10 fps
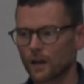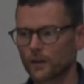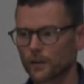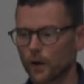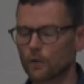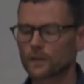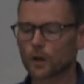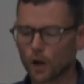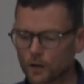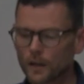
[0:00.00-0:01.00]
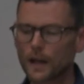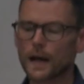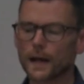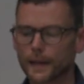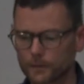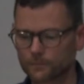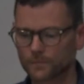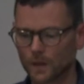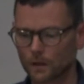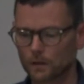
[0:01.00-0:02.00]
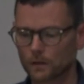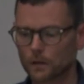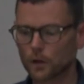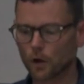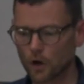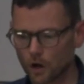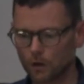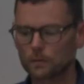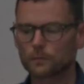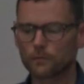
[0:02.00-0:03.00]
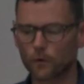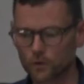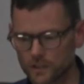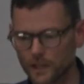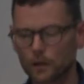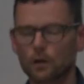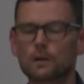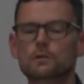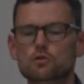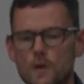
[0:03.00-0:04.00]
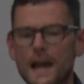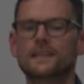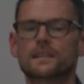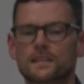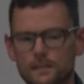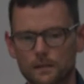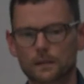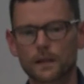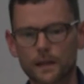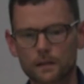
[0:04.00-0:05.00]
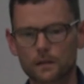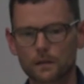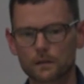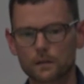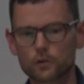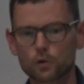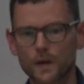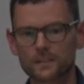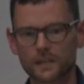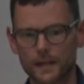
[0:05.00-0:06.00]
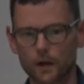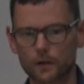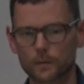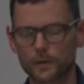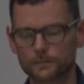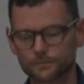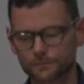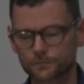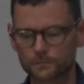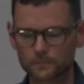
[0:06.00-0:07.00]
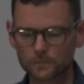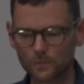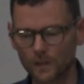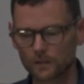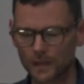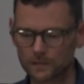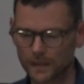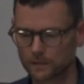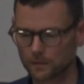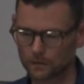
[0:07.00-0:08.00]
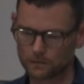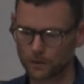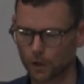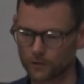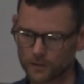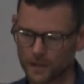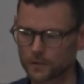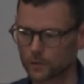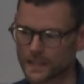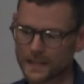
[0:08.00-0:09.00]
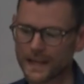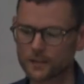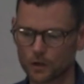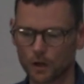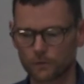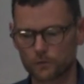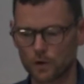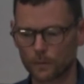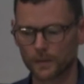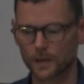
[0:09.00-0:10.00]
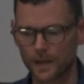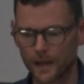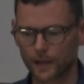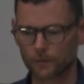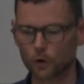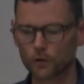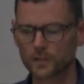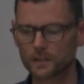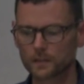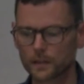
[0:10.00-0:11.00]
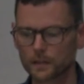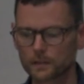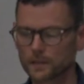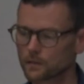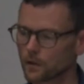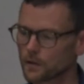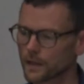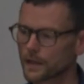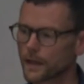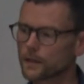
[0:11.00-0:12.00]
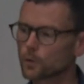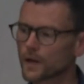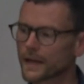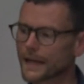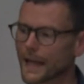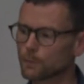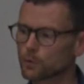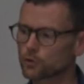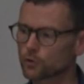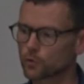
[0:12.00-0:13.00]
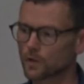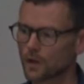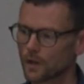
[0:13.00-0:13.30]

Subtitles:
of an underlying, longer, 40-year-long crisis in the U.S. economy. That's the contradictory nature of Trump. And of course, he's not in any way able to